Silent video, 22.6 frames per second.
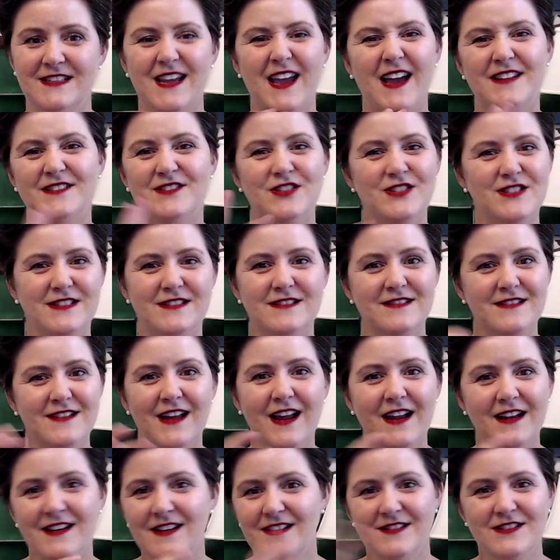
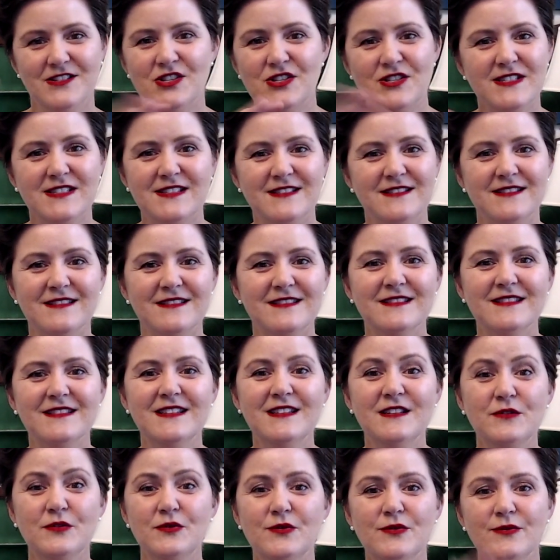just
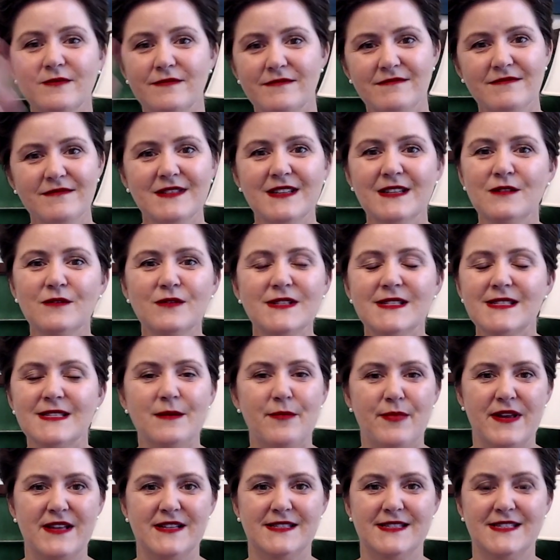little
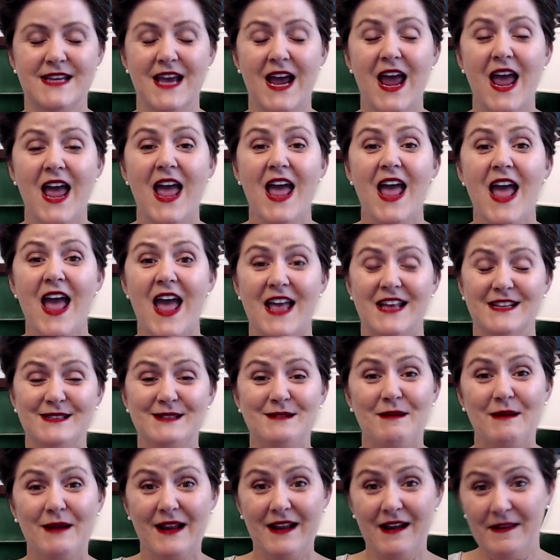snippets. And so
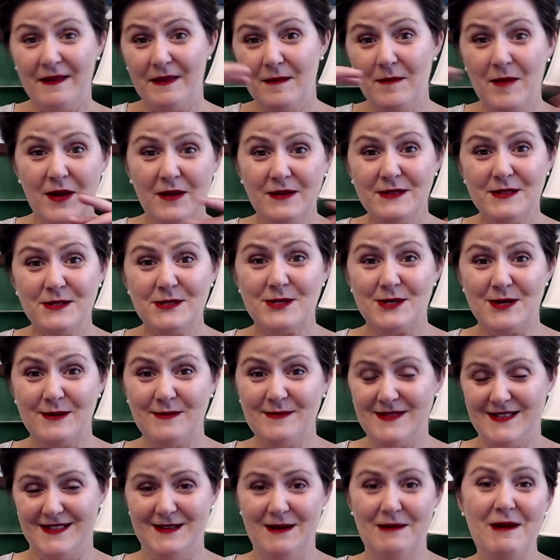I cut them all in strips.
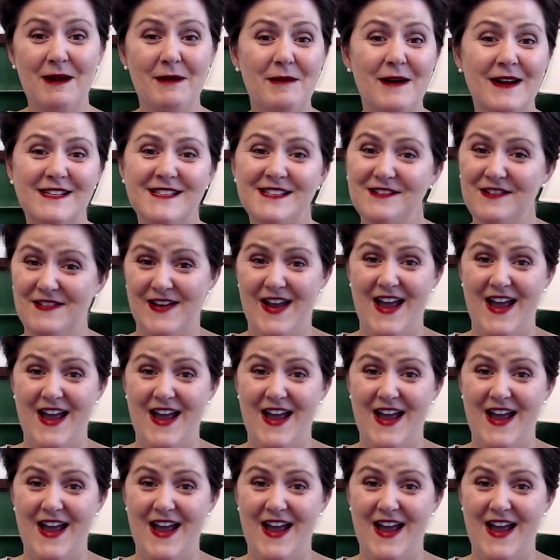So we must have